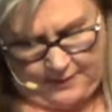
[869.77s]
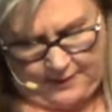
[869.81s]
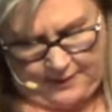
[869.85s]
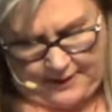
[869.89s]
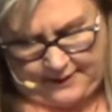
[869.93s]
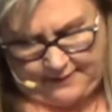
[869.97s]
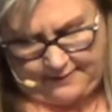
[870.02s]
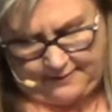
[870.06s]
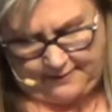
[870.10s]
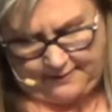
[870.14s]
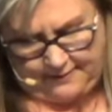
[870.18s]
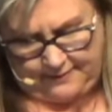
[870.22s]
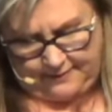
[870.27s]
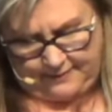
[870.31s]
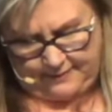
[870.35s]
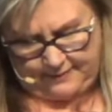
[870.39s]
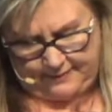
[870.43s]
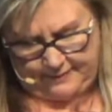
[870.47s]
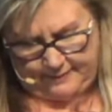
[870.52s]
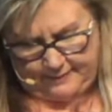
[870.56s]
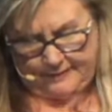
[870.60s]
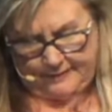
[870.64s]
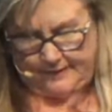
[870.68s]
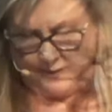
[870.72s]
And he
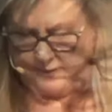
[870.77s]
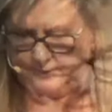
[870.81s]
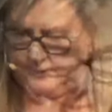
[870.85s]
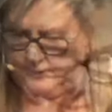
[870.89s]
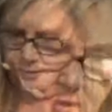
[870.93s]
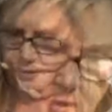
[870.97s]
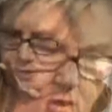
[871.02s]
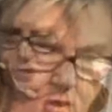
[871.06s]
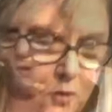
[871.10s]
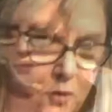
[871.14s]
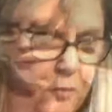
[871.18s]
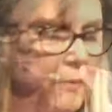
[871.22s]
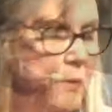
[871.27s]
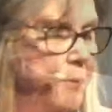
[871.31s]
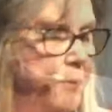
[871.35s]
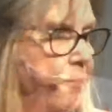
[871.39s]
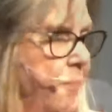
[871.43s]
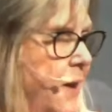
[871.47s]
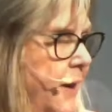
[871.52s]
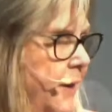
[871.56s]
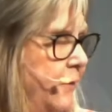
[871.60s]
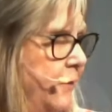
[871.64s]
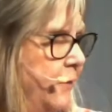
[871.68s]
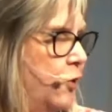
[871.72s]
says, in
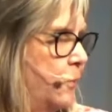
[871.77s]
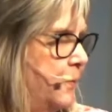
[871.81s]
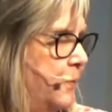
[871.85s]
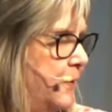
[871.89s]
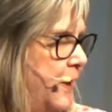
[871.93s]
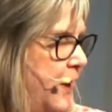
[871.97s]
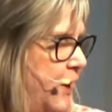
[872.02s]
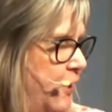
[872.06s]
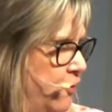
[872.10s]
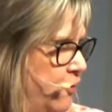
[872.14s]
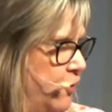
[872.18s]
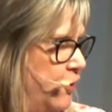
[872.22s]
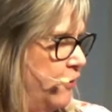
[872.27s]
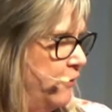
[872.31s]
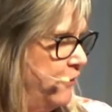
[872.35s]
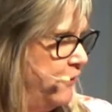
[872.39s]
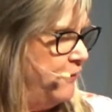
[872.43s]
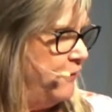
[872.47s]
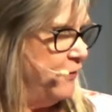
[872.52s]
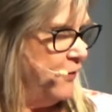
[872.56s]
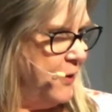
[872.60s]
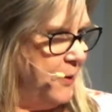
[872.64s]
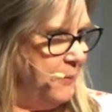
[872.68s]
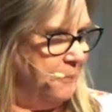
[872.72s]
my interpretation of
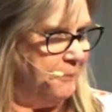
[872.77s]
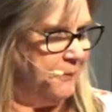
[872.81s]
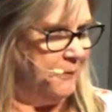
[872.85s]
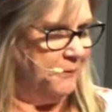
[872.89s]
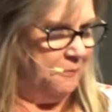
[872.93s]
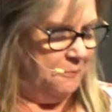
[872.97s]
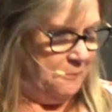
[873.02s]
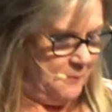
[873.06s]
these couple